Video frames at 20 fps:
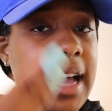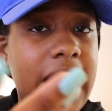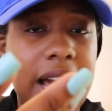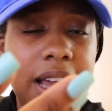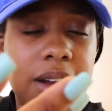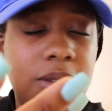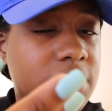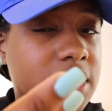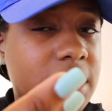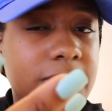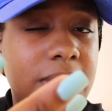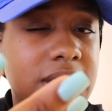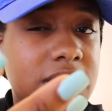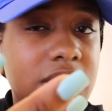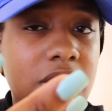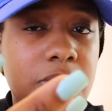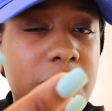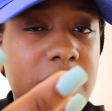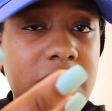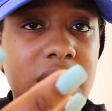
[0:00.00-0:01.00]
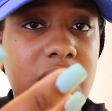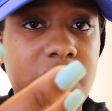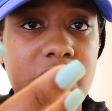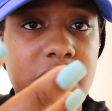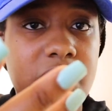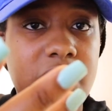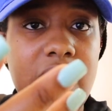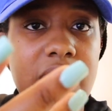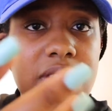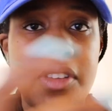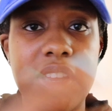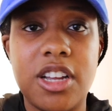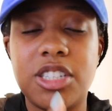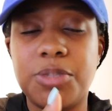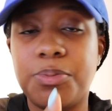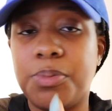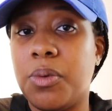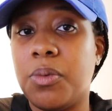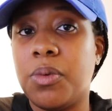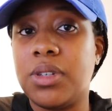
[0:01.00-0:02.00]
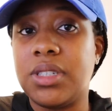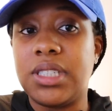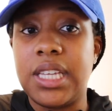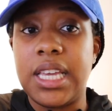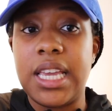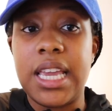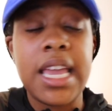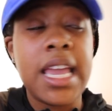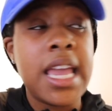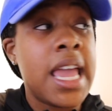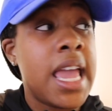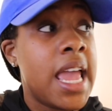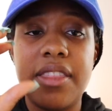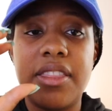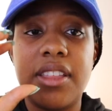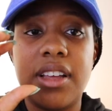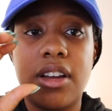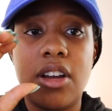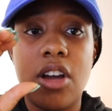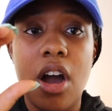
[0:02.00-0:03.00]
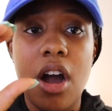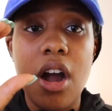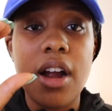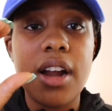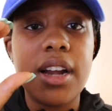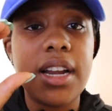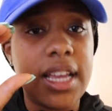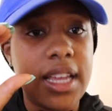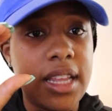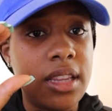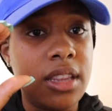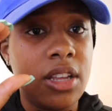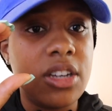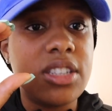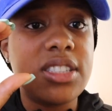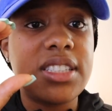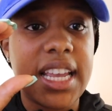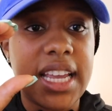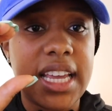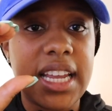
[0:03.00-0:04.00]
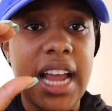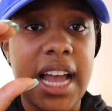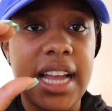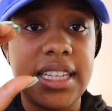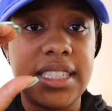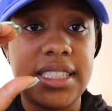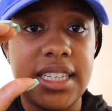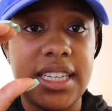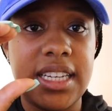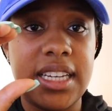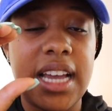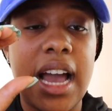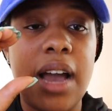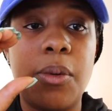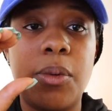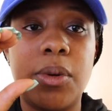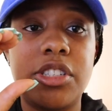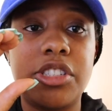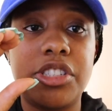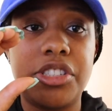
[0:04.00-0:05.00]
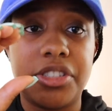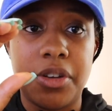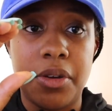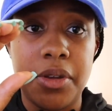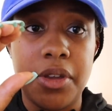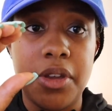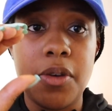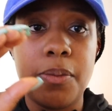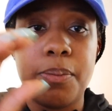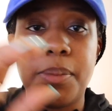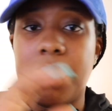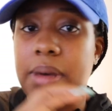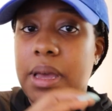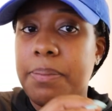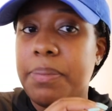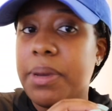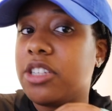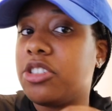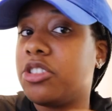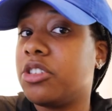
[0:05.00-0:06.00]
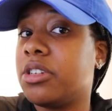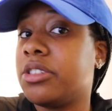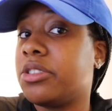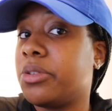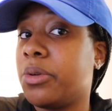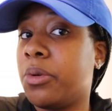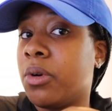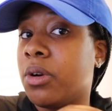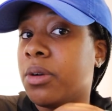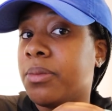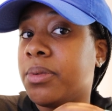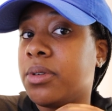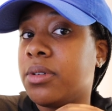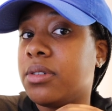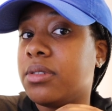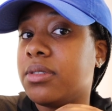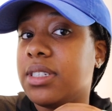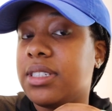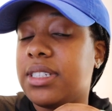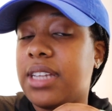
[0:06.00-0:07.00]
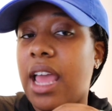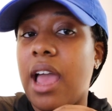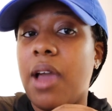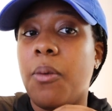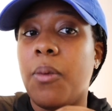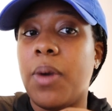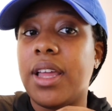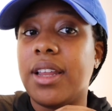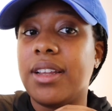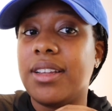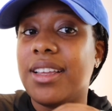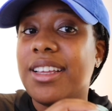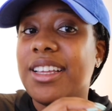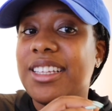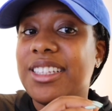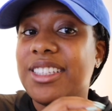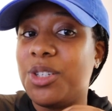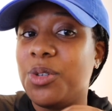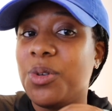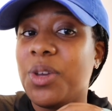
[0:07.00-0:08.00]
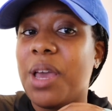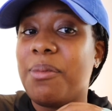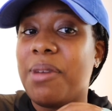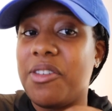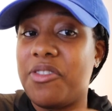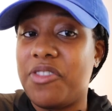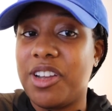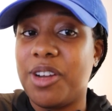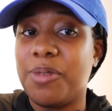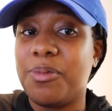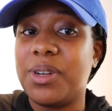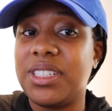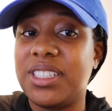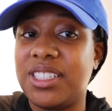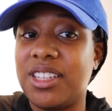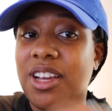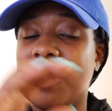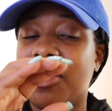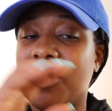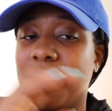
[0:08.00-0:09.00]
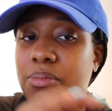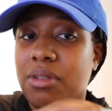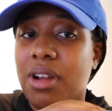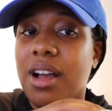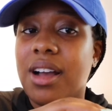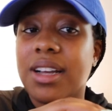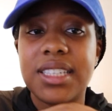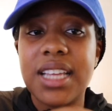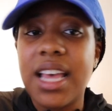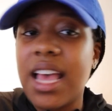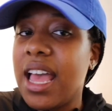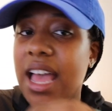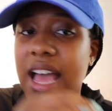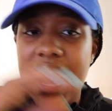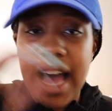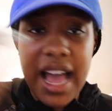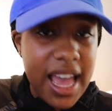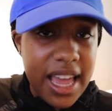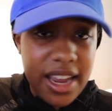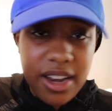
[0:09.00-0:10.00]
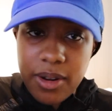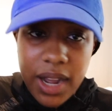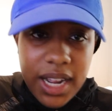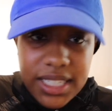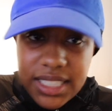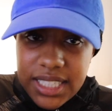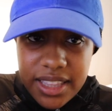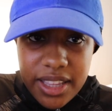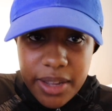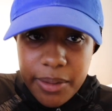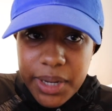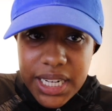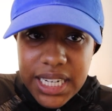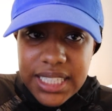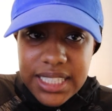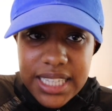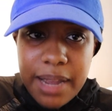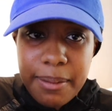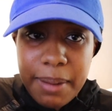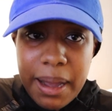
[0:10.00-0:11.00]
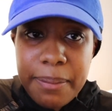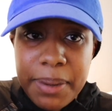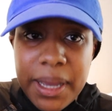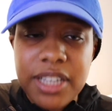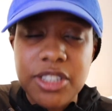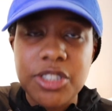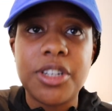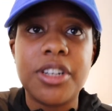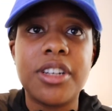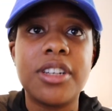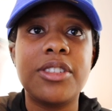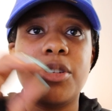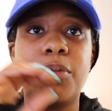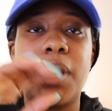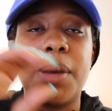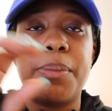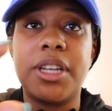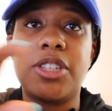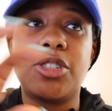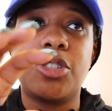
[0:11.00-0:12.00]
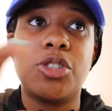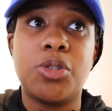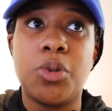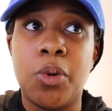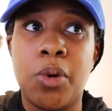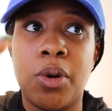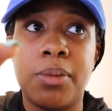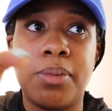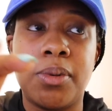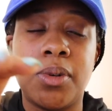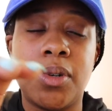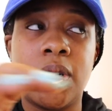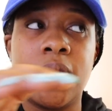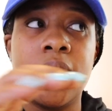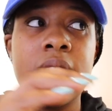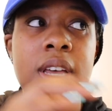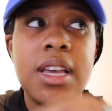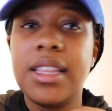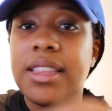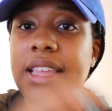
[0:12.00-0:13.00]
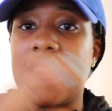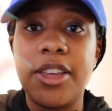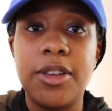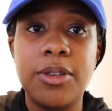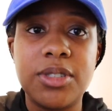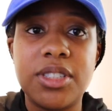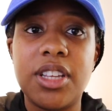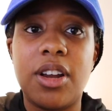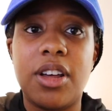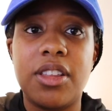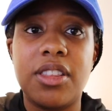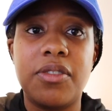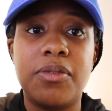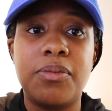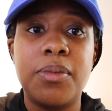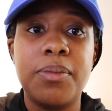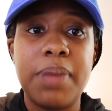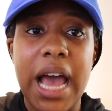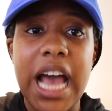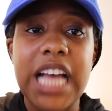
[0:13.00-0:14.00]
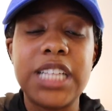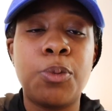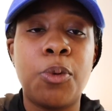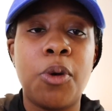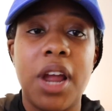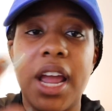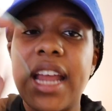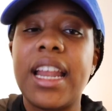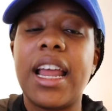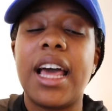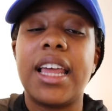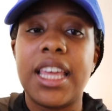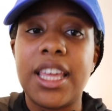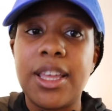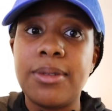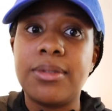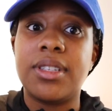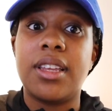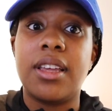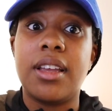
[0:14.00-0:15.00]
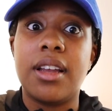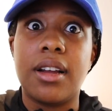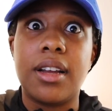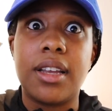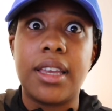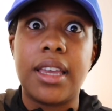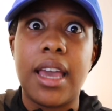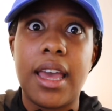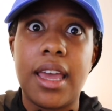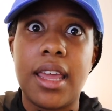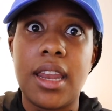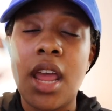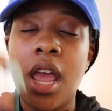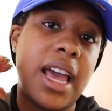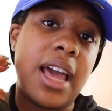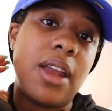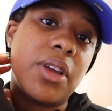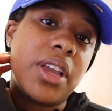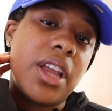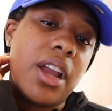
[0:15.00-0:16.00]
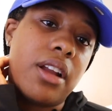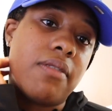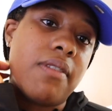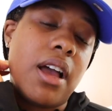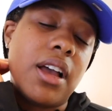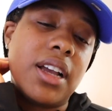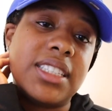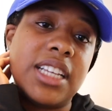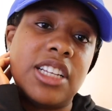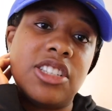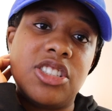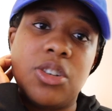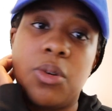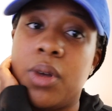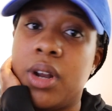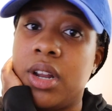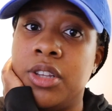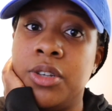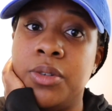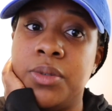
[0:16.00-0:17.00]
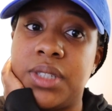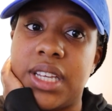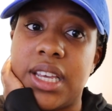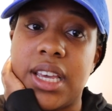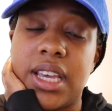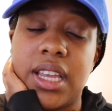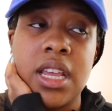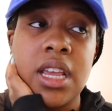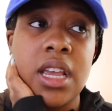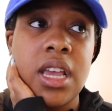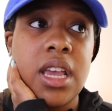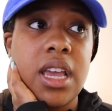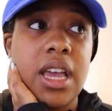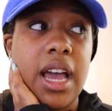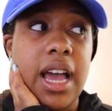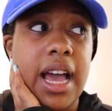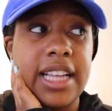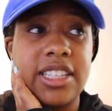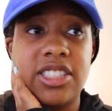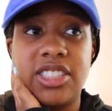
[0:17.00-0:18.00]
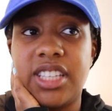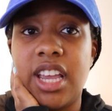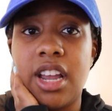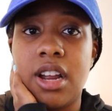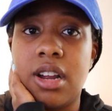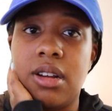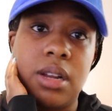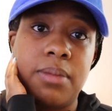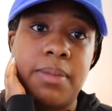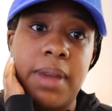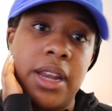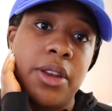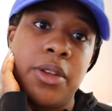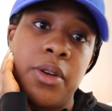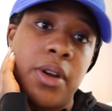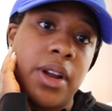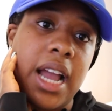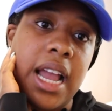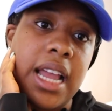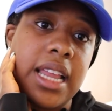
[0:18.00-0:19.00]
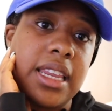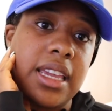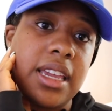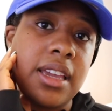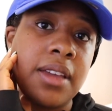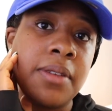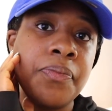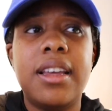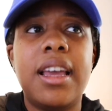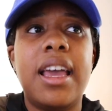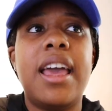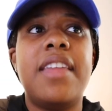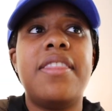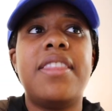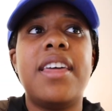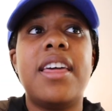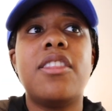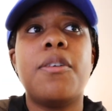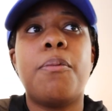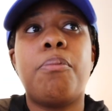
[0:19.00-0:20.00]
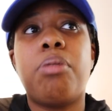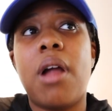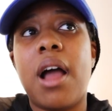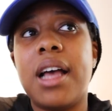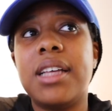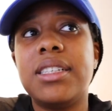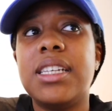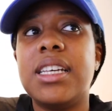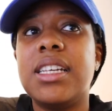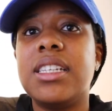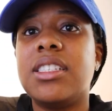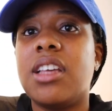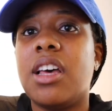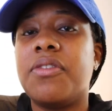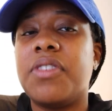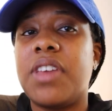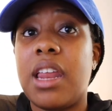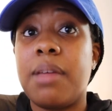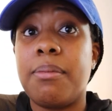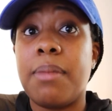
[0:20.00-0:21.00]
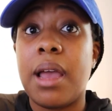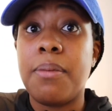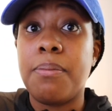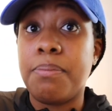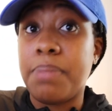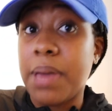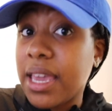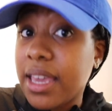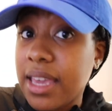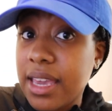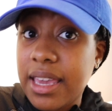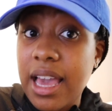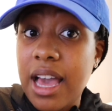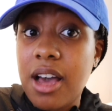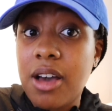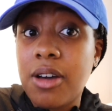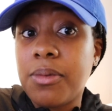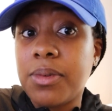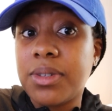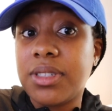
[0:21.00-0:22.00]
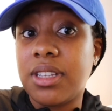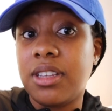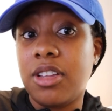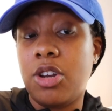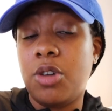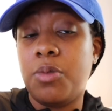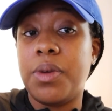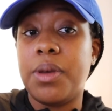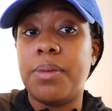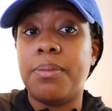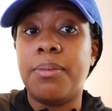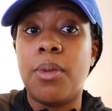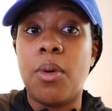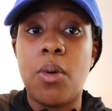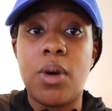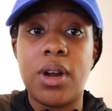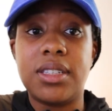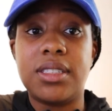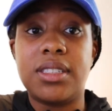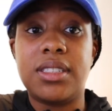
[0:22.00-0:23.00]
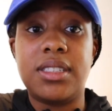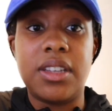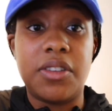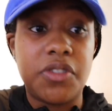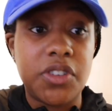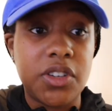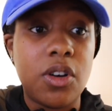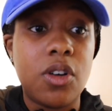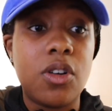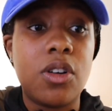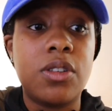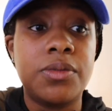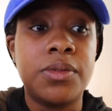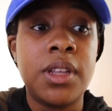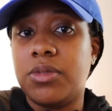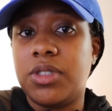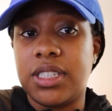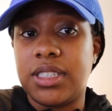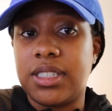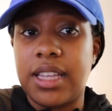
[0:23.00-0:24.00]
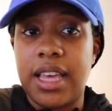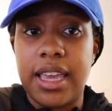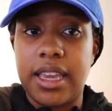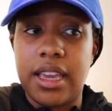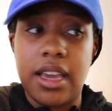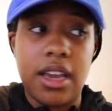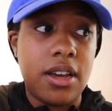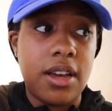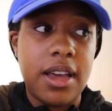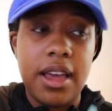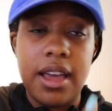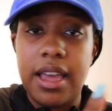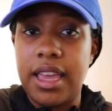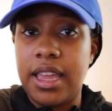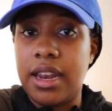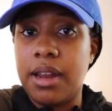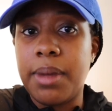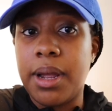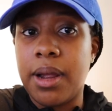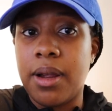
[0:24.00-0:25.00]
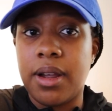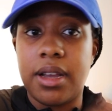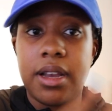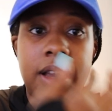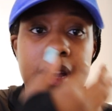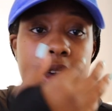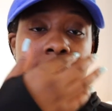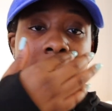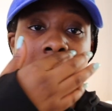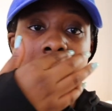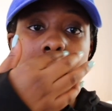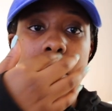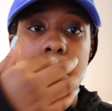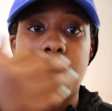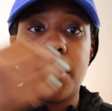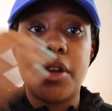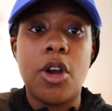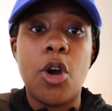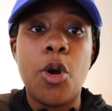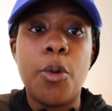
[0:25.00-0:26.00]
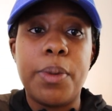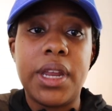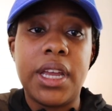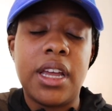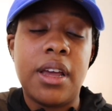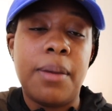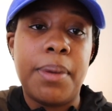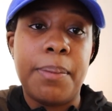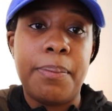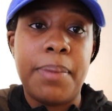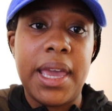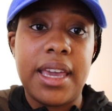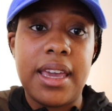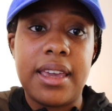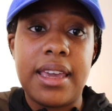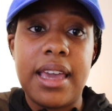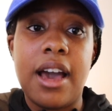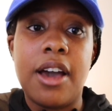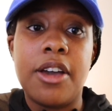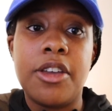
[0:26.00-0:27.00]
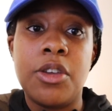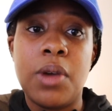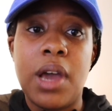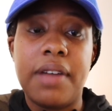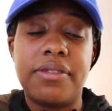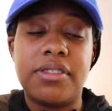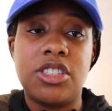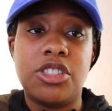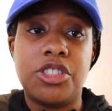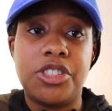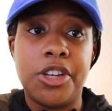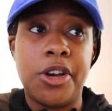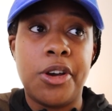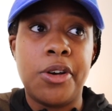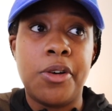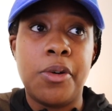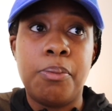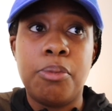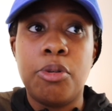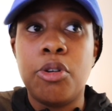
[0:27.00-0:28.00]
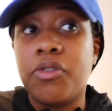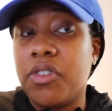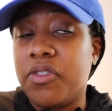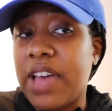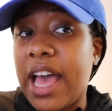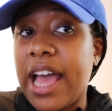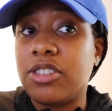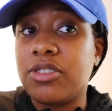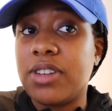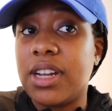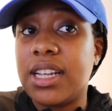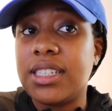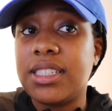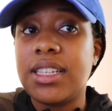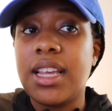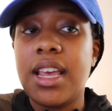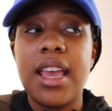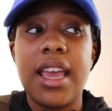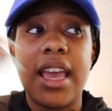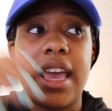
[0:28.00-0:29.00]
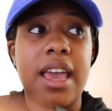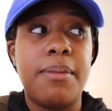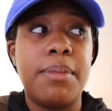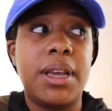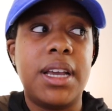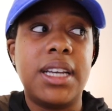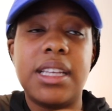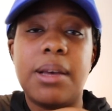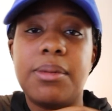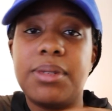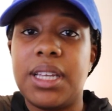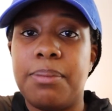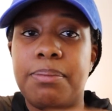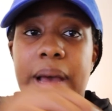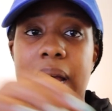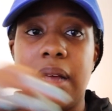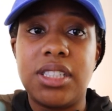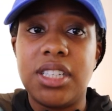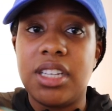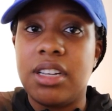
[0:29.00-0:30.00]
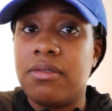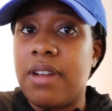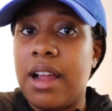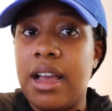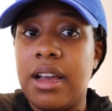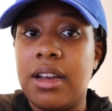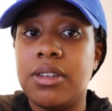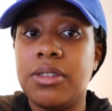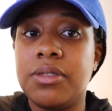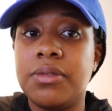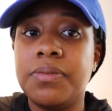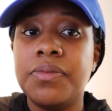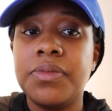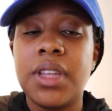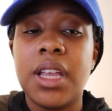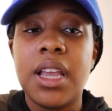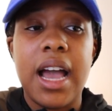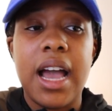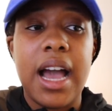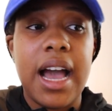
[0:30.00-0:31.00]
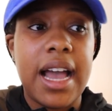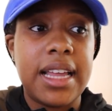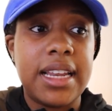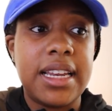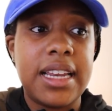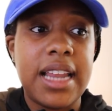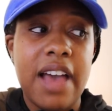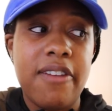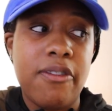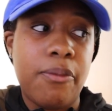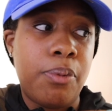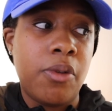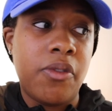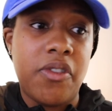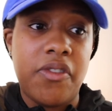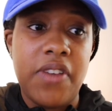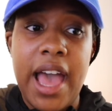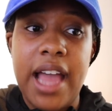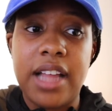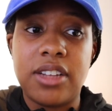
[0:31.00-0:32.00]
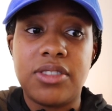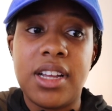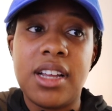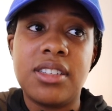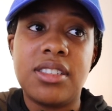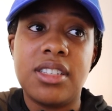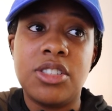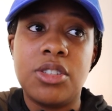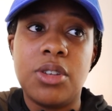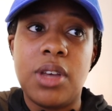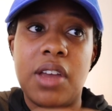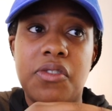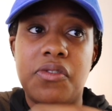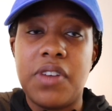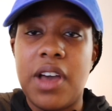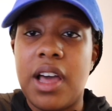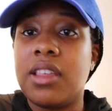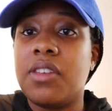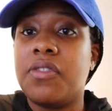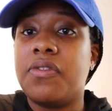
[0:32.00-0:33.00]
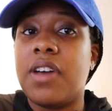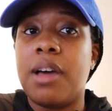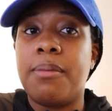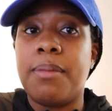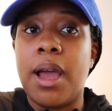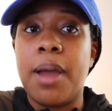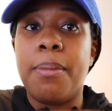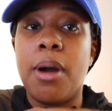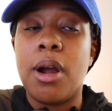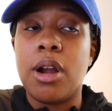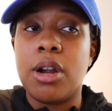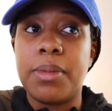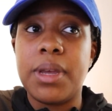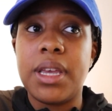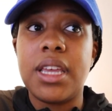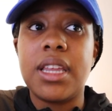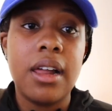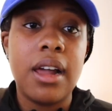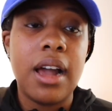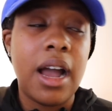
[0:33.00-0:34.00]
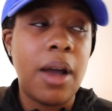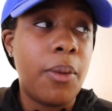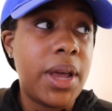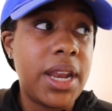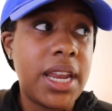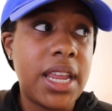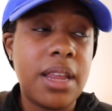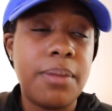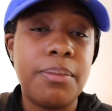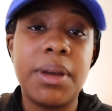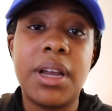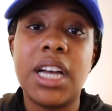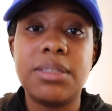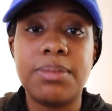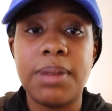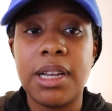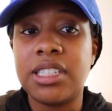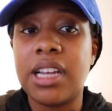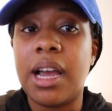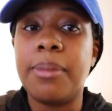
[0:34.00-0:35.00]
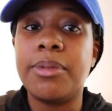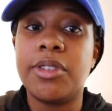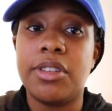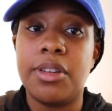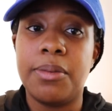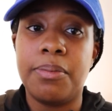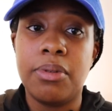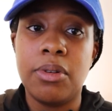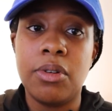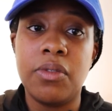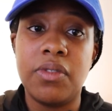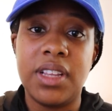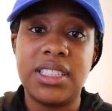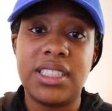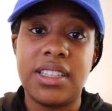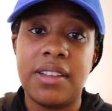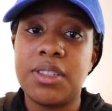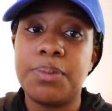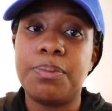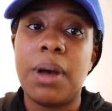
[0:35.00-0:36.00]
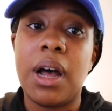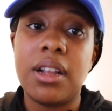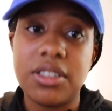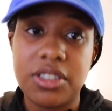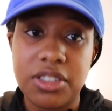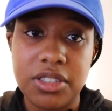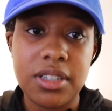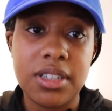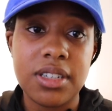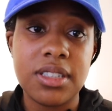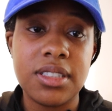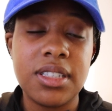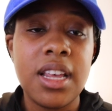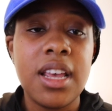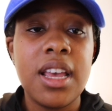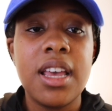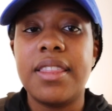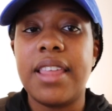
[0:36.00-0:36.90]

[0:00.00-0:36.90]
I don't see myself being here for 5 years, but we'll see. And the card, it looks like an ID. I would show you, but my picture is horrible. The day I went to get my fingerprints done in the Bronx, I had no idea they were gonna take my picture, so my picture's horrible. They used it on the passport and now they use it here again. I don't carry it around because I just don't wanna lose it. I just carry on my New York ID. And then the process of getting my bank account was a little bit more difficult. Just like in America, when you're opening up a bank account, you have to show proof of address. And because I was like bouncing around, I didn't have a proof of address until I finally found my apartment. I went in because my job was on the approved list of sponsors.